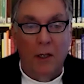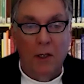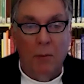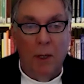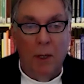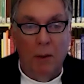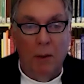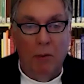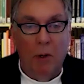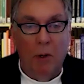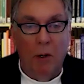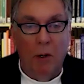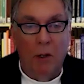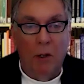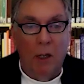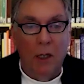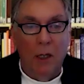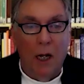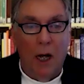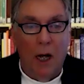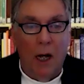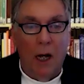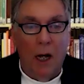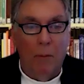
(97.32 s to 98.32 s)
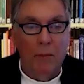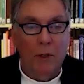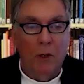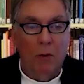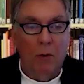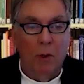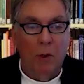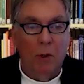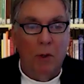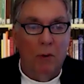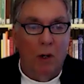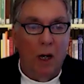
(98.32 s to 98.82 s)
to be broken up. So
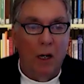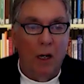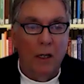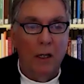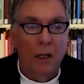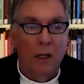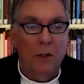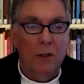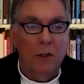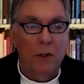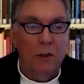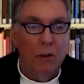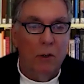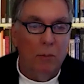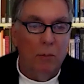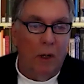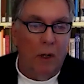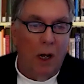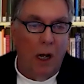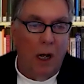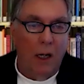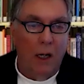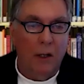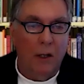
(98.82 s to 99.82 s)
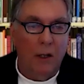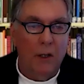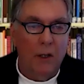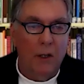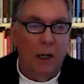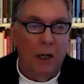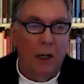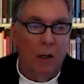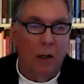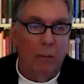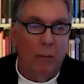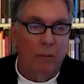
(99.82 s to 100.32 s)
we brought in two products to
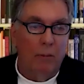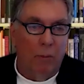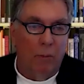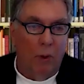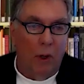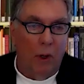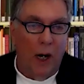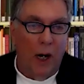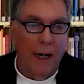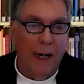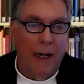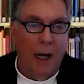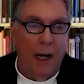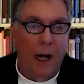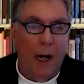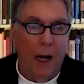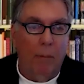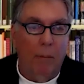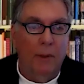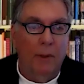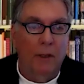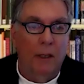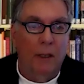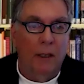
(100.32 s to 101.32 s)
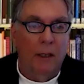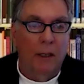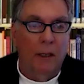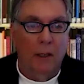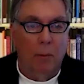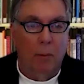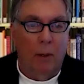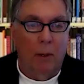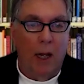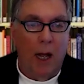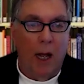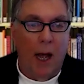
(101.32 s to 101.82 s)
help break up
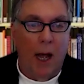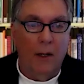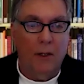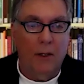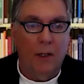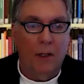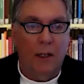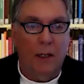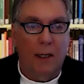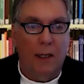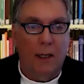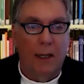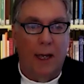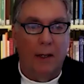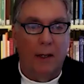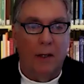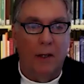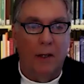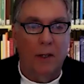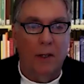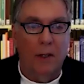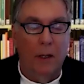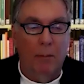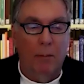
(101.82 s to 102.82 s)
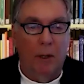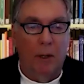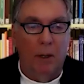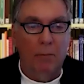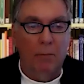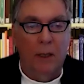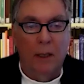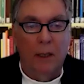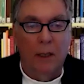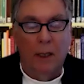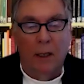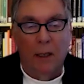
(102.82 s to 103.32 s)
the plastic and the sebum.
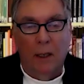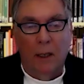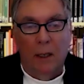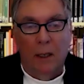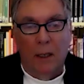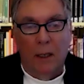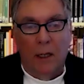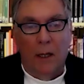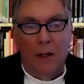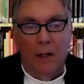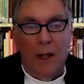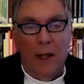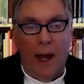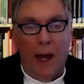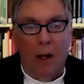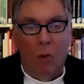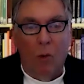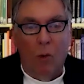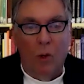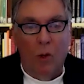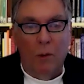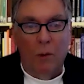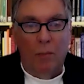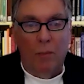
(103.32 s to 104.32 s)
And that would